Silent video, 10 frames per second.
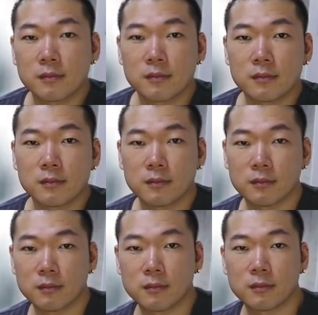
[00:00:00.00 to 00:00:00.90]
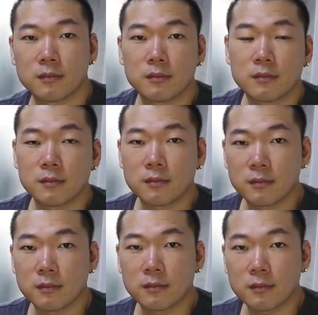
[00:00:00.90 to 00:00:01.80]

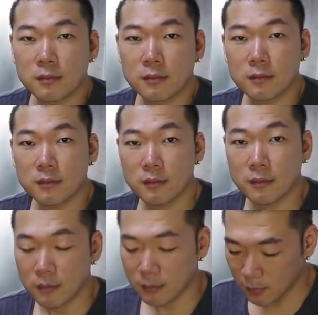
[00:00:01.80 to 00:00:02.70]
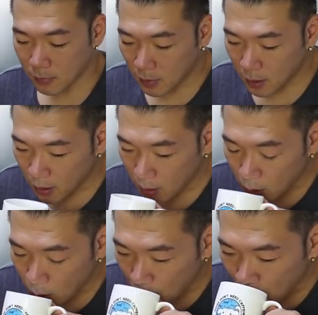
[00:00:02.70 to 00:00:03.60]

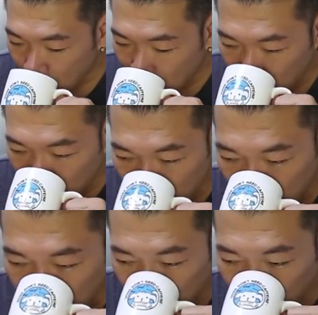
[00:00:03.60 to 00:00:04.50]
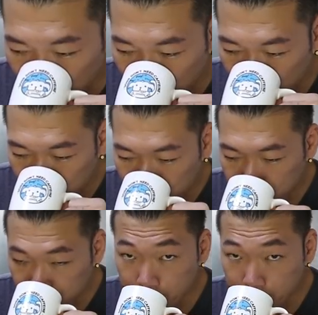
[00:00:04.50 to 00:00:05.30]
(silent)